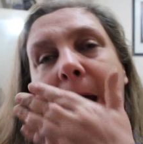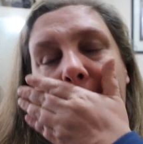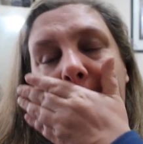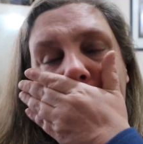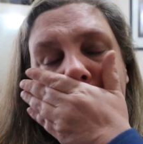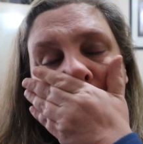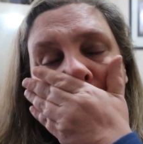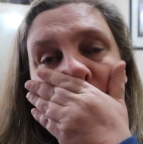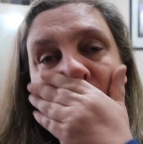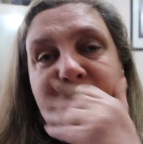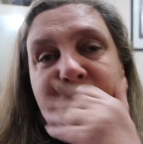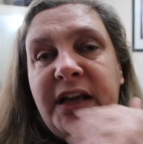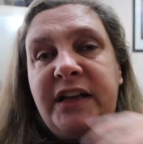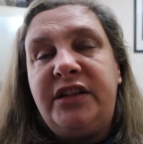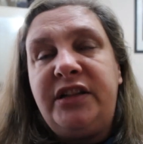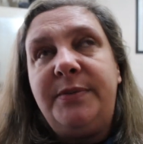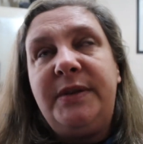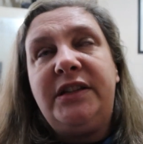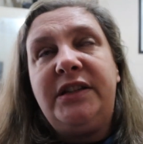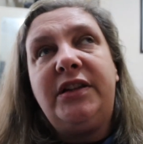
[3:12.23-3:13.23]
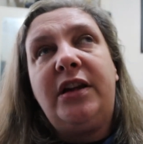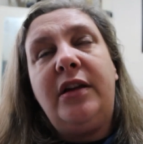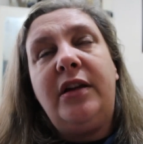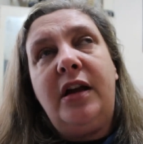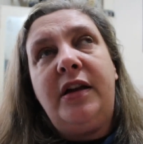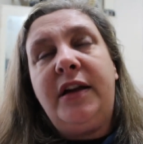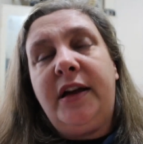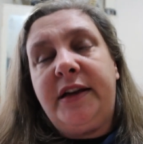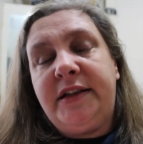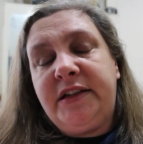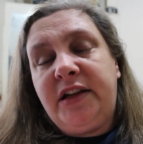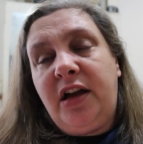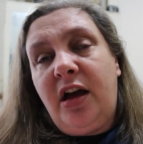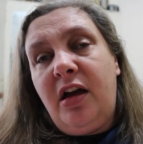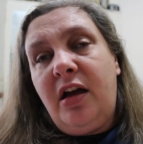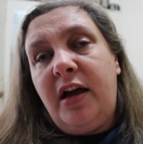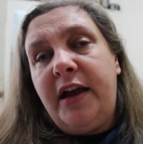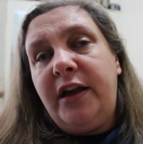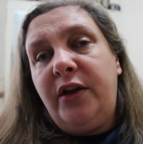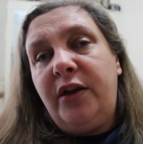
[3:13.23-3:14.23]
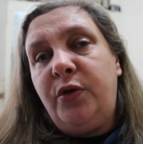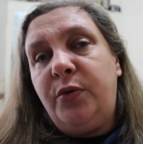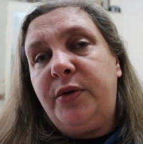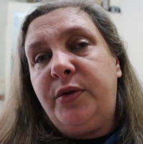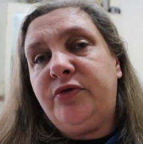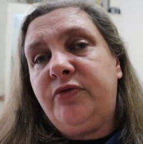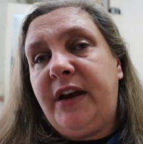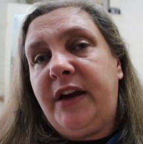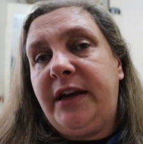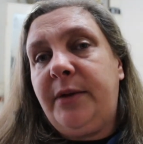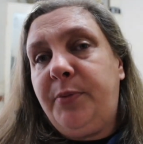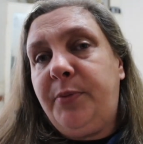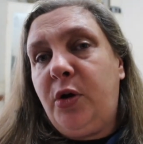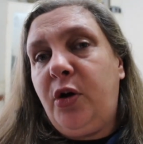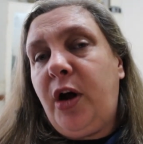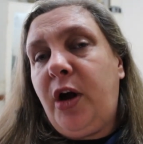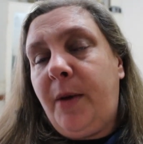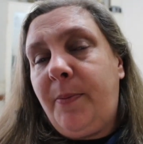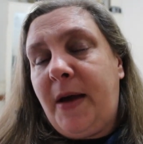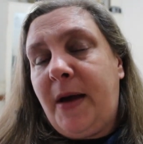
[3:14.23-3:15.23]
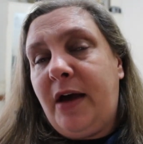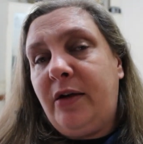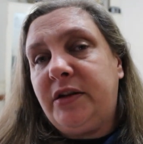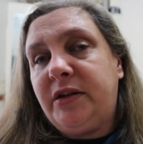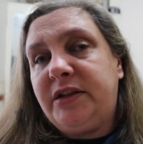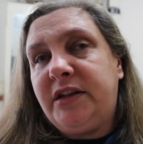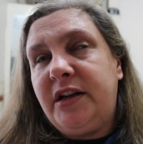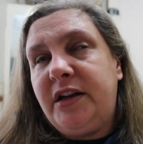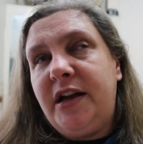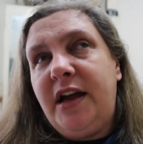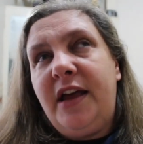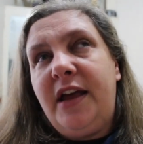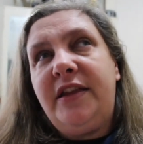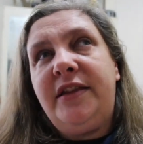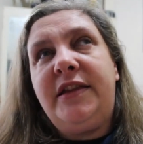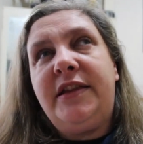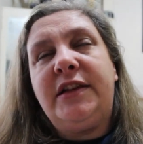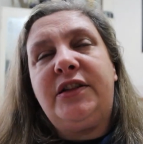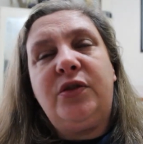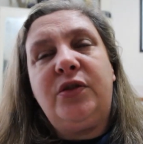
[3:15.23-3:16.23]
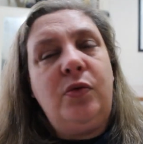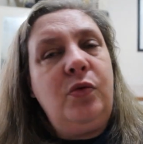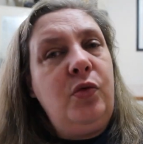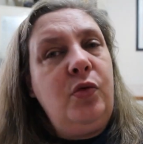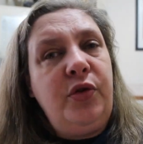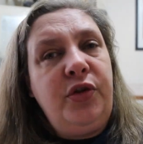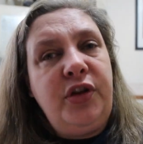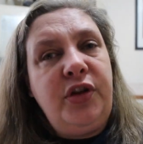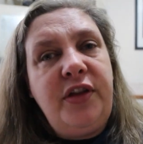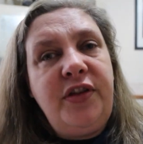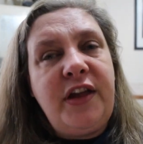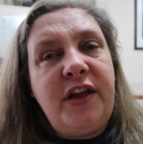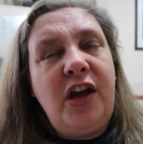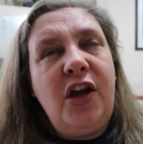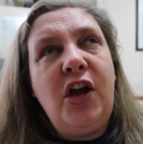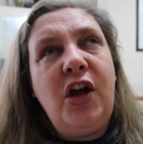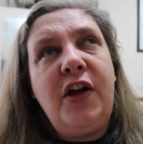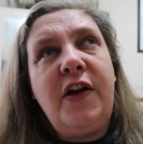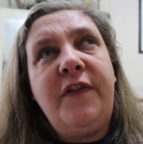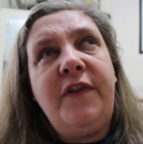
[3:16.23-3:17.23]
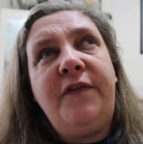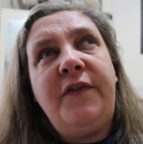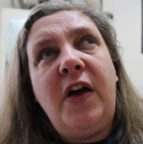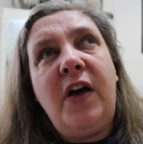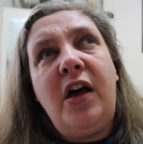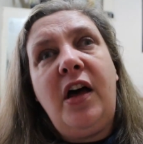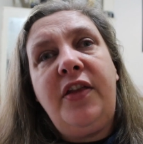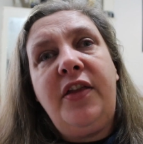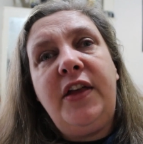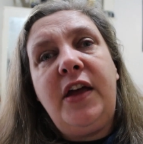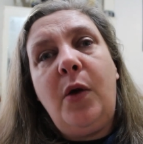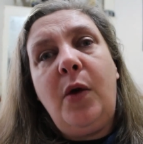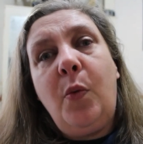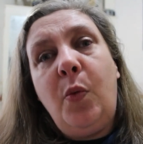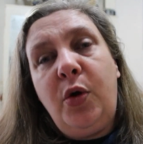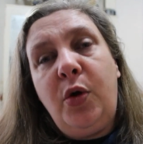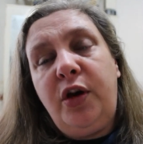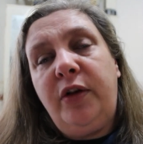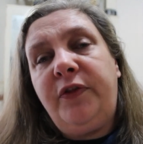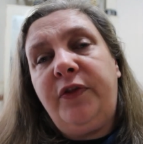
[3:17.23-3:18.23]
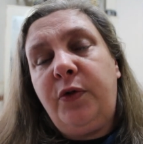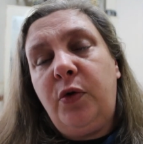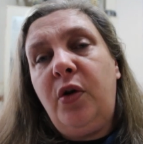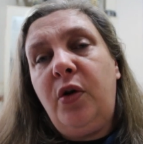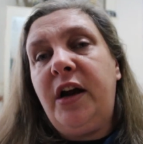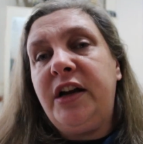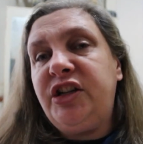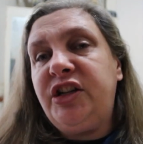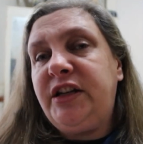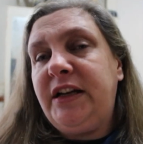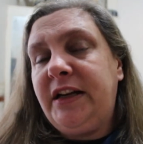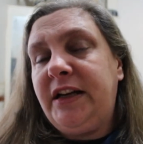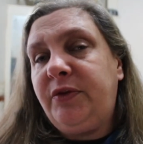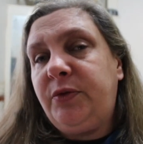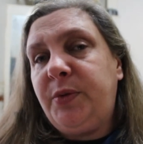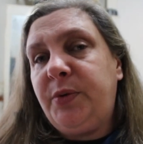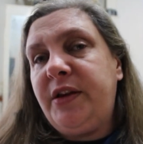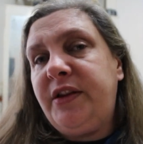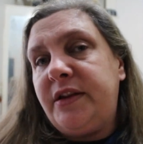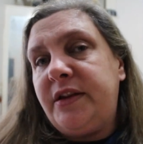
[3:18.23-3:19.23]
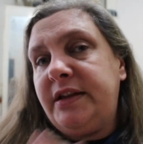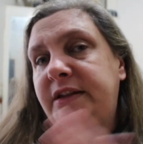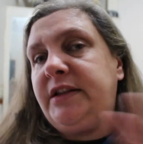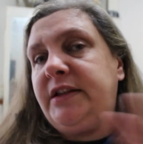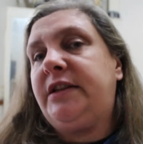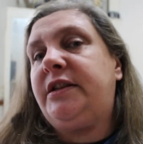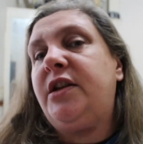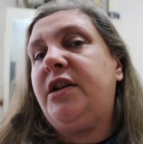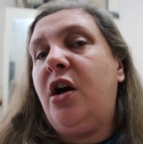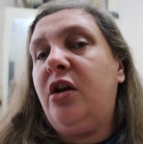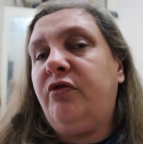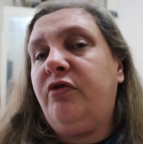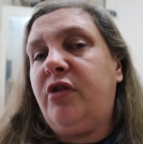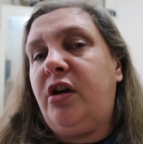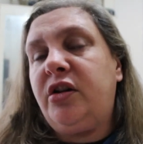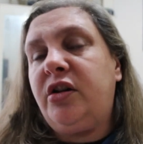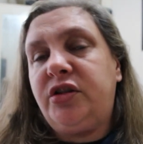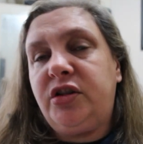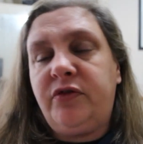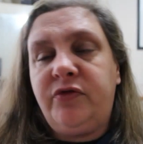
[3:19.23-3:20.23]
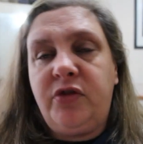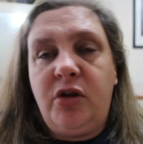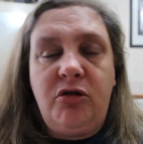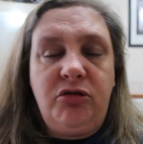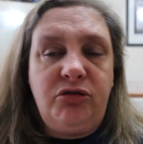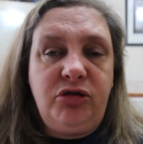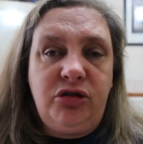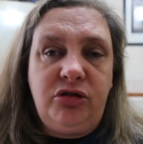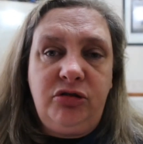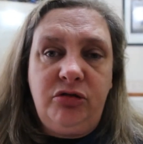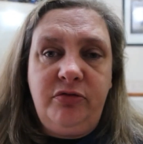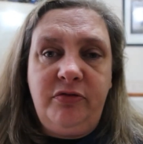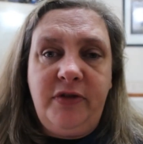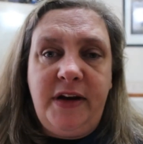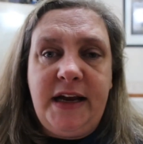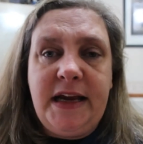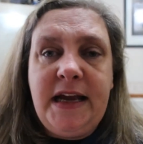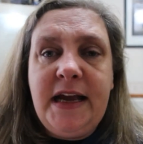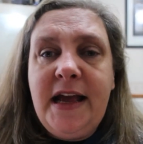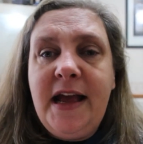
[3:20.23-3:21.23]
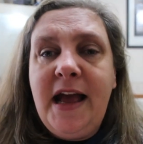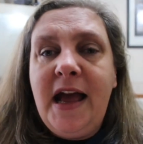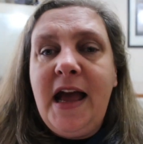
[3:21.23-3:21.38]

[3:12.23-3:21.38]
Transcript: And she meets a nice guy who is writing a book about this author that her father worked for and she lived with, and this is the crux of the whole story.